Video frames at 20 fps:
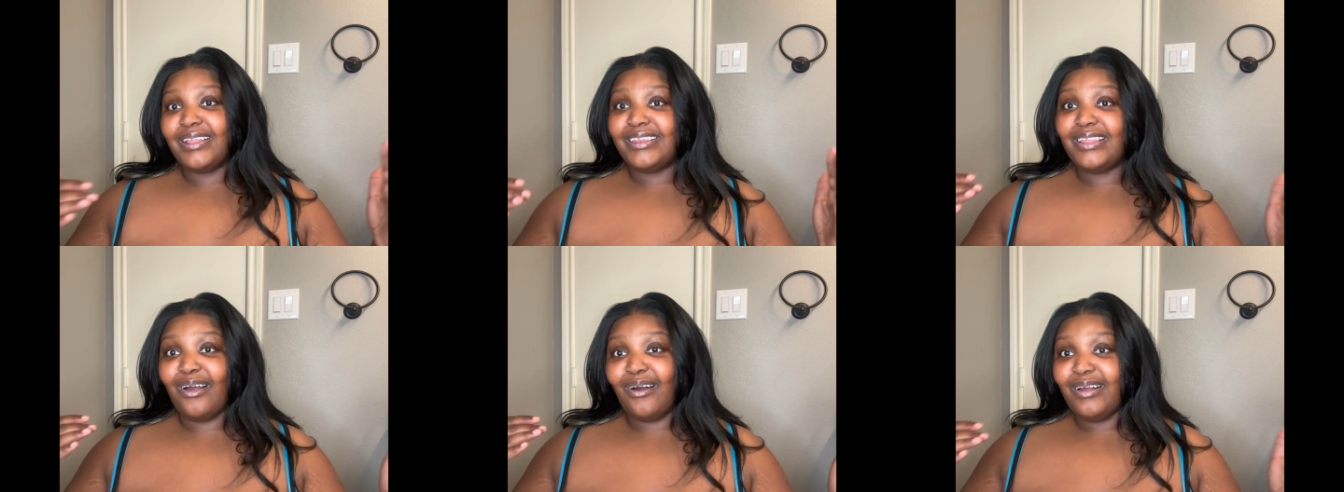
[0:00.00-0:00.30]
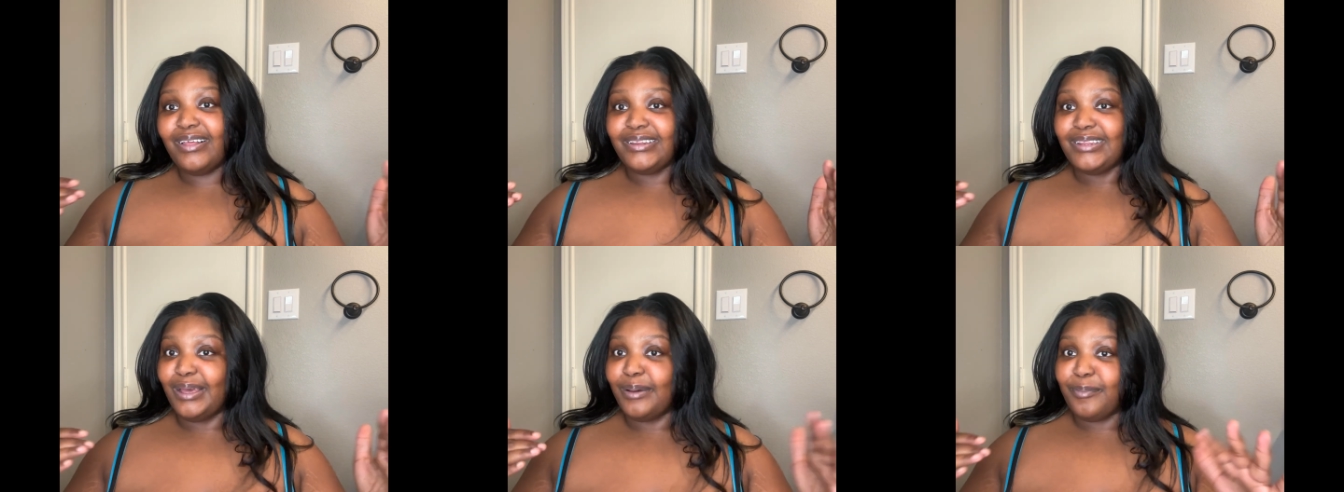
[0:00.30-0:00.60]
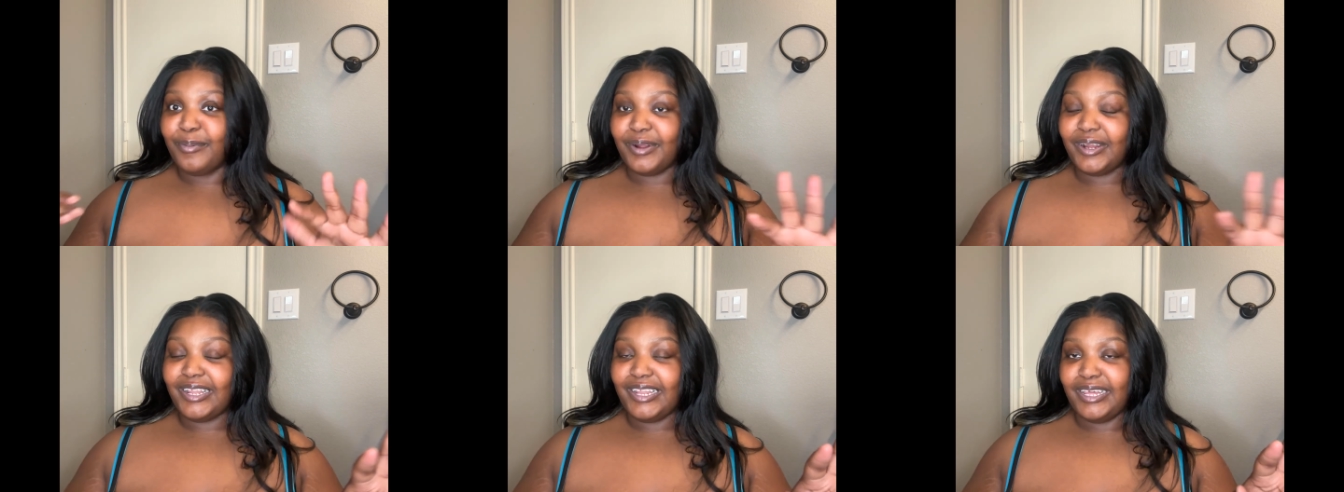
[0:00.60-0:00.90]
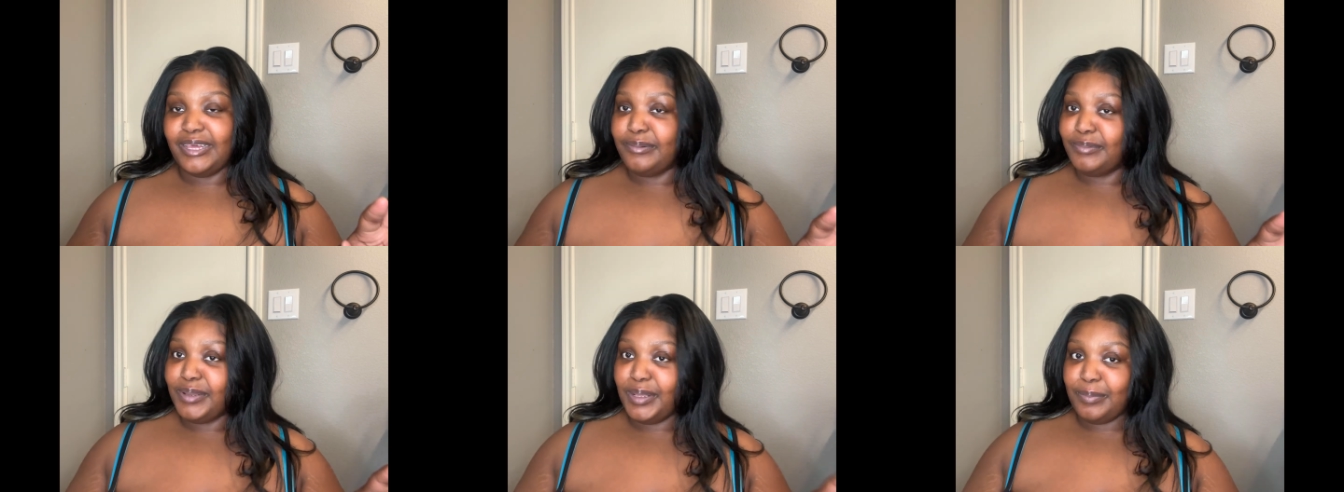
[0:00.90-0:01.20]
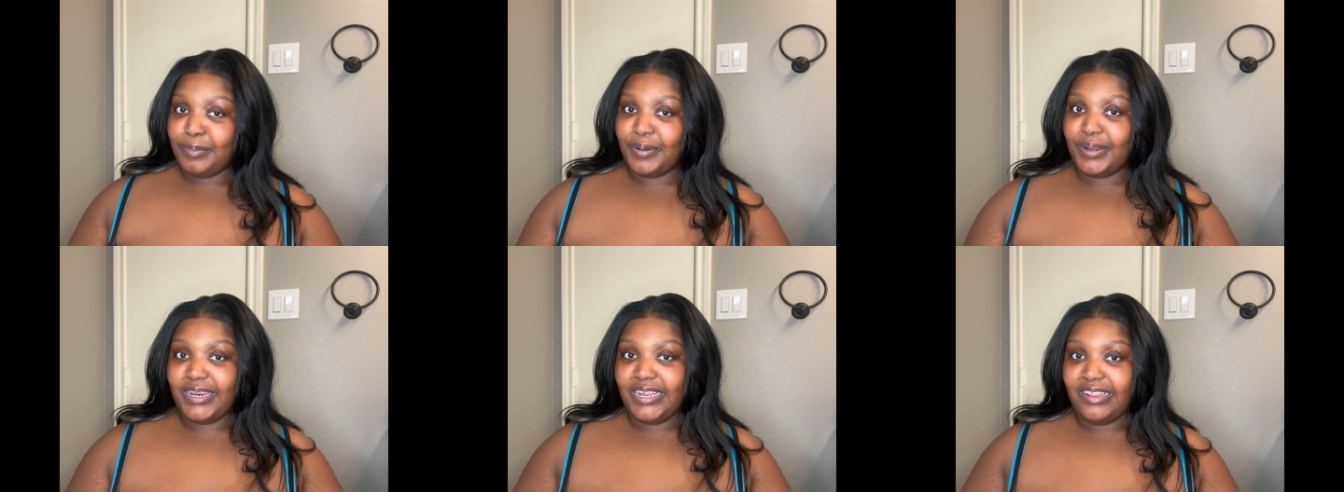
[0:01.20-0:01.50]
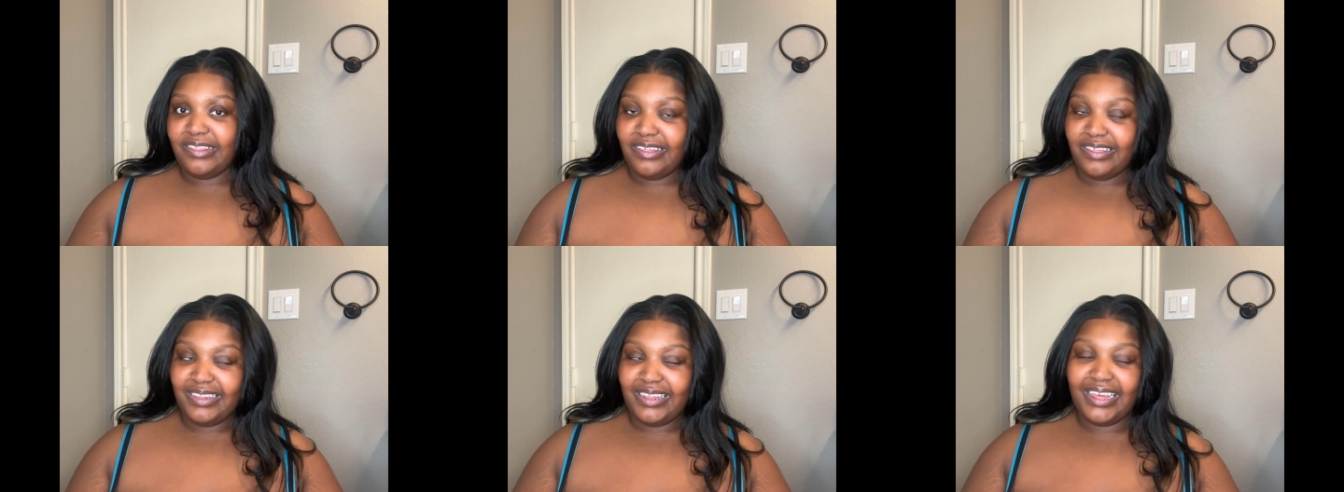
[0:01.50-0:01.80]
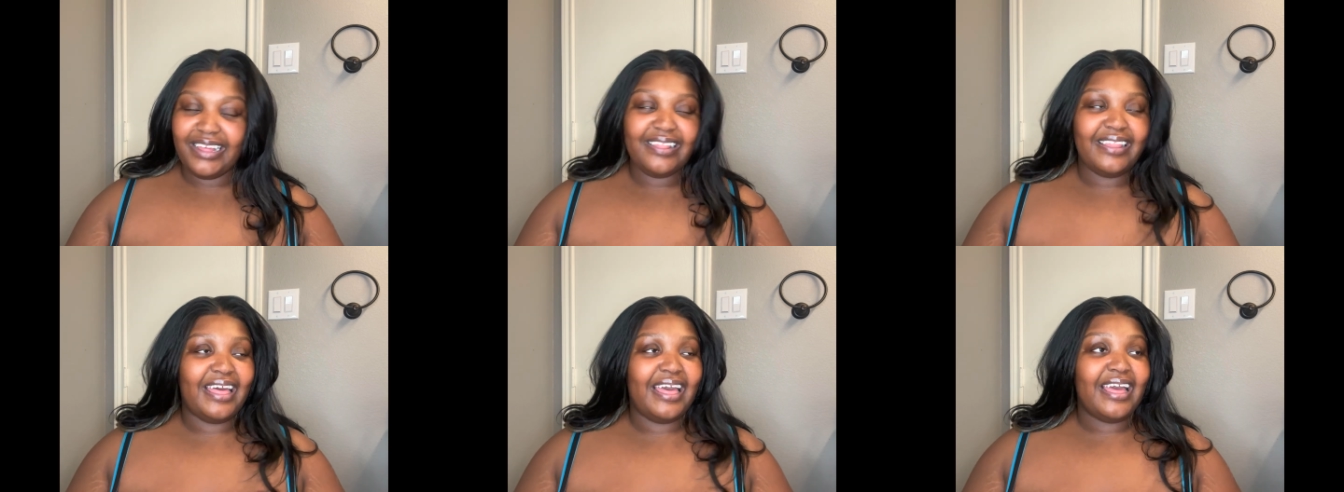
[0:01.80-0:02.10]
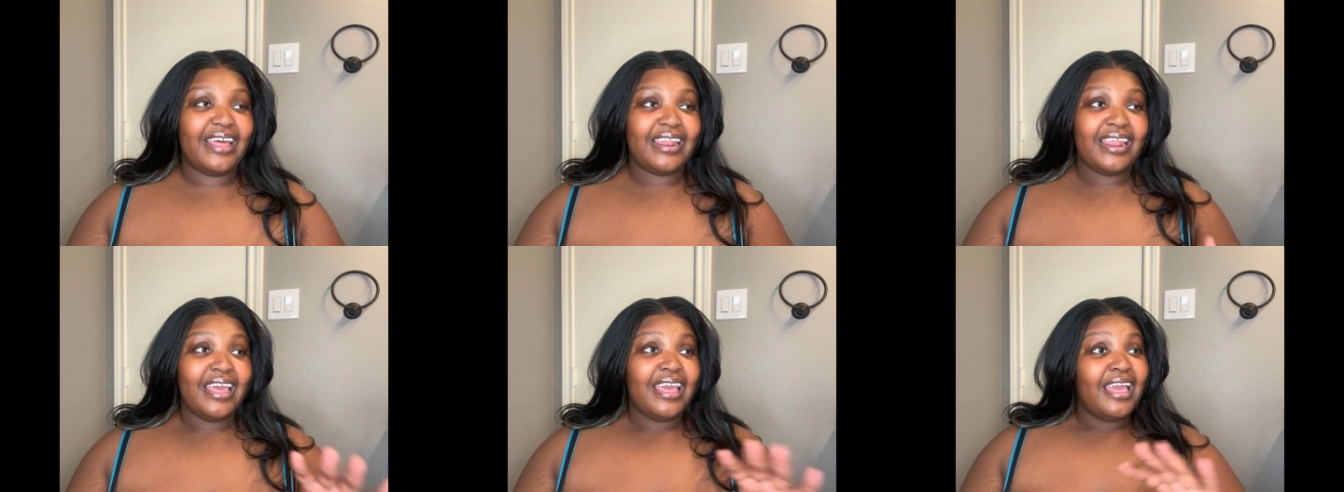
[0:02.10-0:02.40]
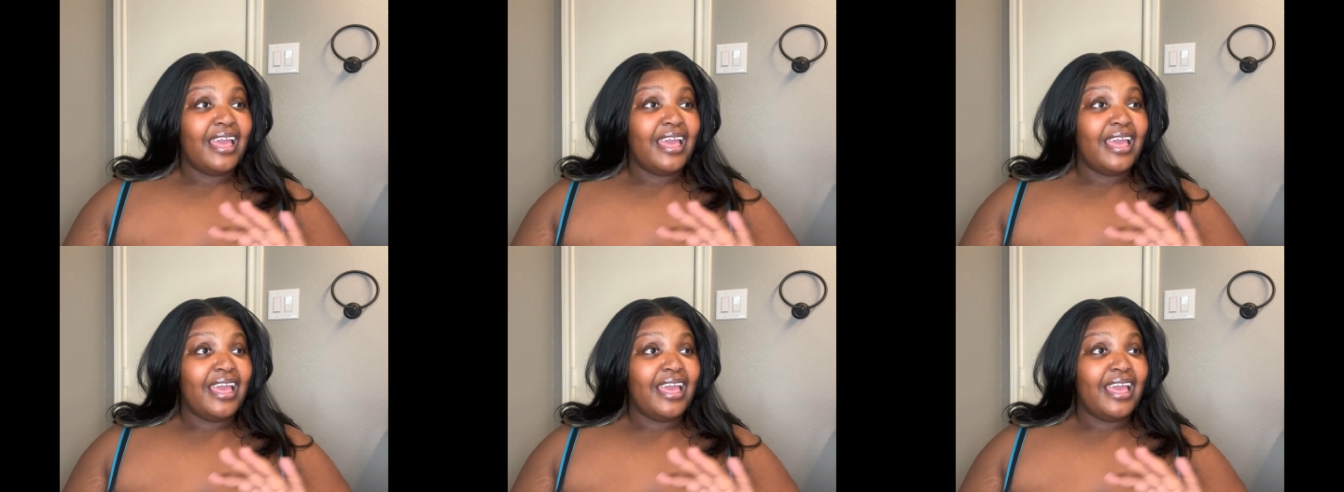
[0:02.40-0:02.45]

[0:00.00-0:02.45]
dolled up or glammed up or anything like that.